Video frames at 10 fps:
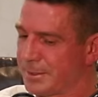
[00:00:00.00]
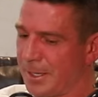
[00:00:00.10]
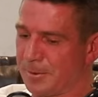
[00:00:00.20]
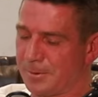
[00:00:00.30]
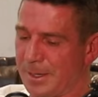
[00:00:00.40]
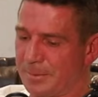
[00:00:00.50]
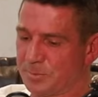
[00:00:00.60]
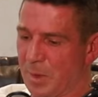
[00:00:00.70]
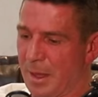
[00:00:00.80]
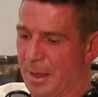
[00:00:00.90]
So
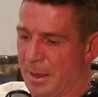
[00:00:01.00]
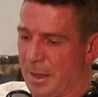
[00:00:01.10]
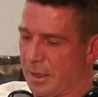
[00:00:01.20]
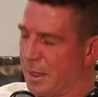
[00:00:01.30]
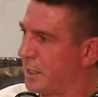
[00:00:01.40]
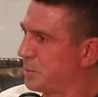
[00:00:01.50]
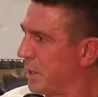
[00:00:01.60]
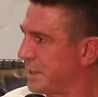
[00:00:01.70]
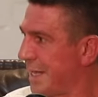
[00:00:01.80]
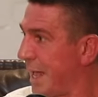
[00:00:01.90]
it's
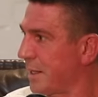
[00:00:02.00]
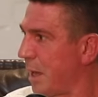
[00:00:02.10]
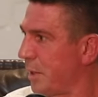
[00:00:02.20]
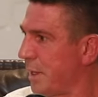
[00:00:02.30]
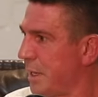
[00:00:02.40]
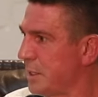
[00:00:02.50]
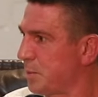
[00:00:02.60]
been a sad couple of years,